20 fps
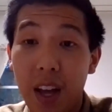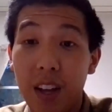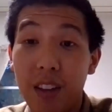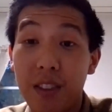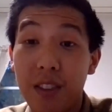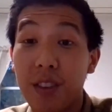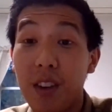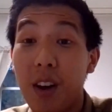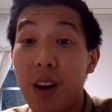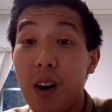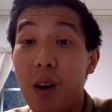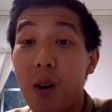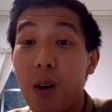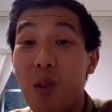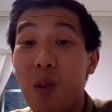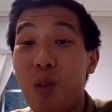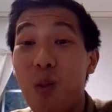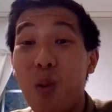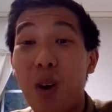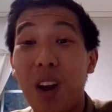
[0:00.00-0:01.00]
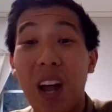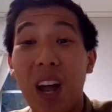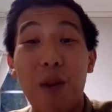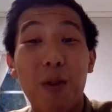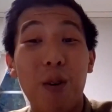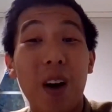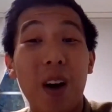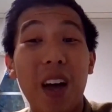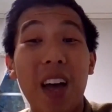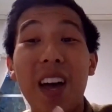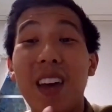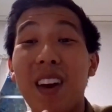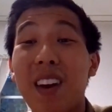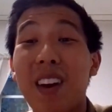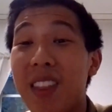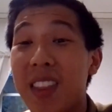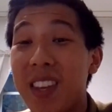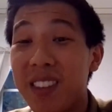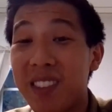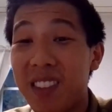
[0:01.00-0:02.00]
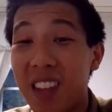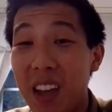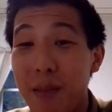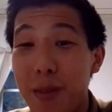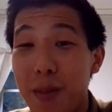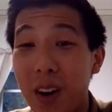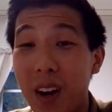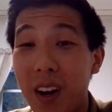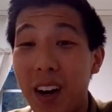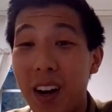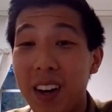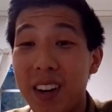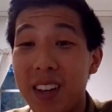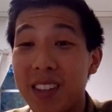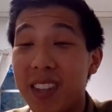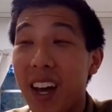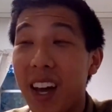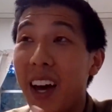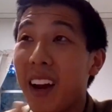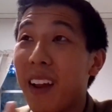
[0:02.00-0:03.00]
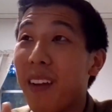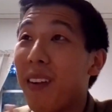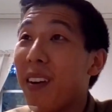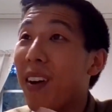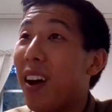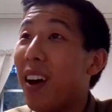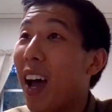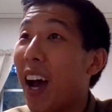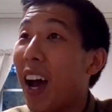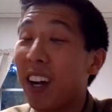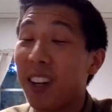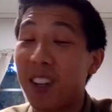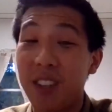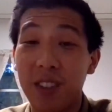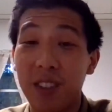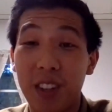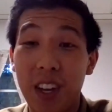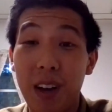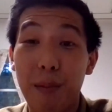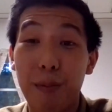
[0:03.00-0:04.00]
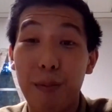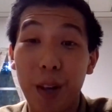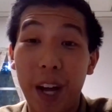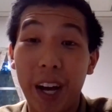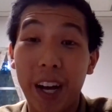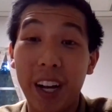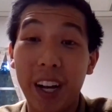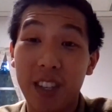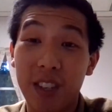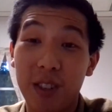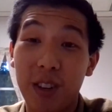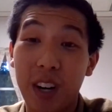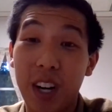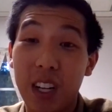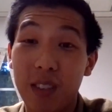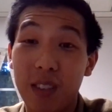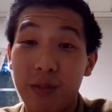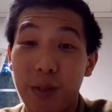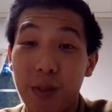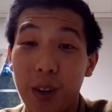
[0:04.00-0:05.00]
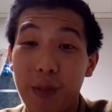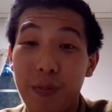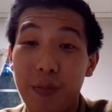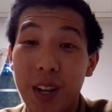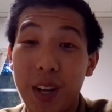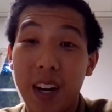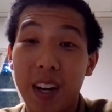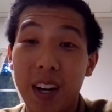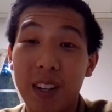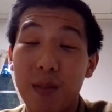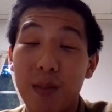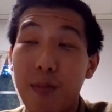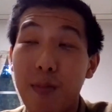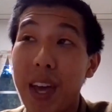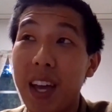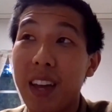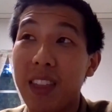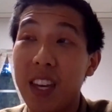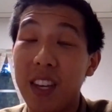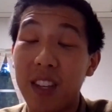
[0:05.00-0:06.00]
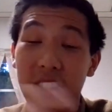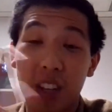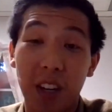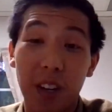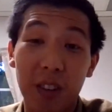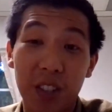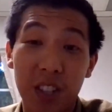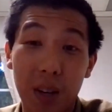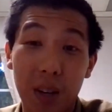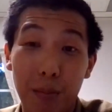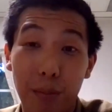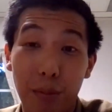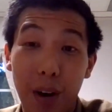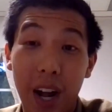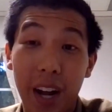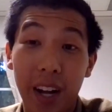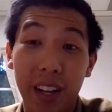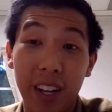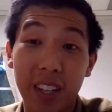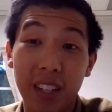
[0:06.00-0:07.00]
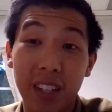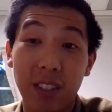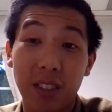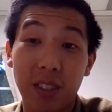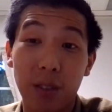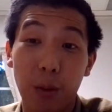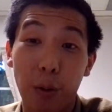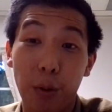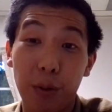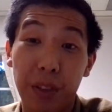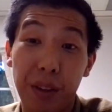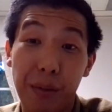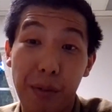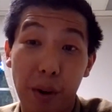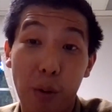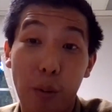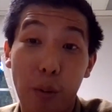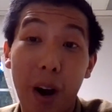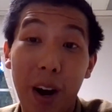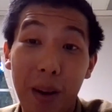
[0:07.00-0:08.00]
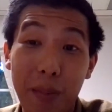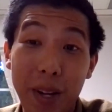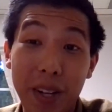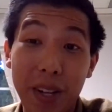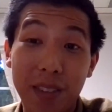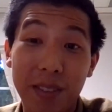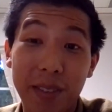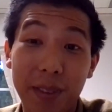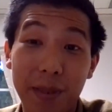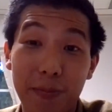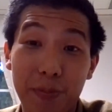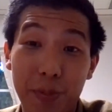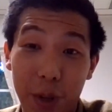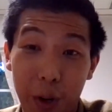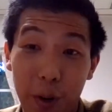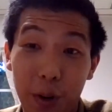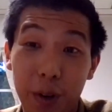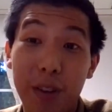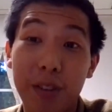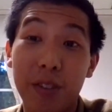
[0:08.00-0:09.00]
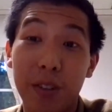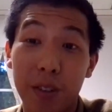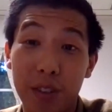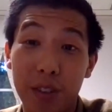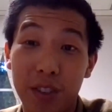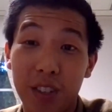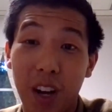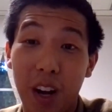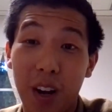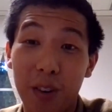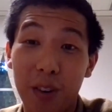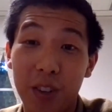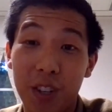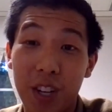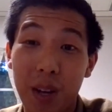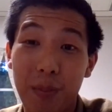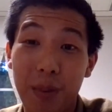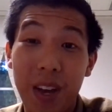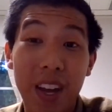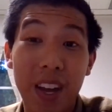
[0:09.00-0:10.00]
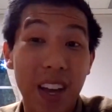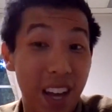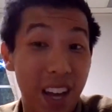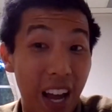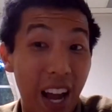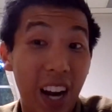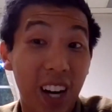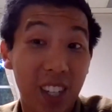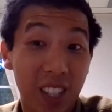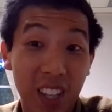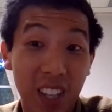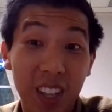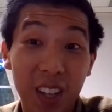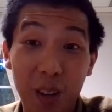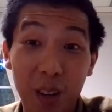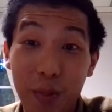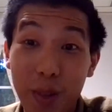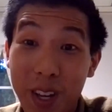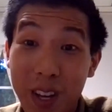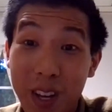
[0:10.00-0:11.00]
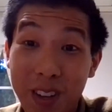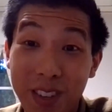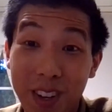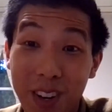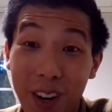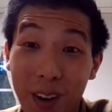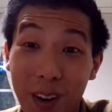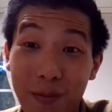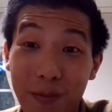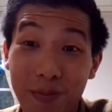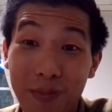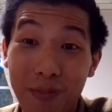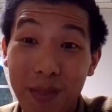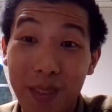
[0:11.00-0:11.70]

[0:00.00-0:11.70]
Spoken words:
And so what I will end this statement on is that actually applying as a transfer does make the scholarship brackets or the requirements to earn a certain scholarship actually a little bit easier.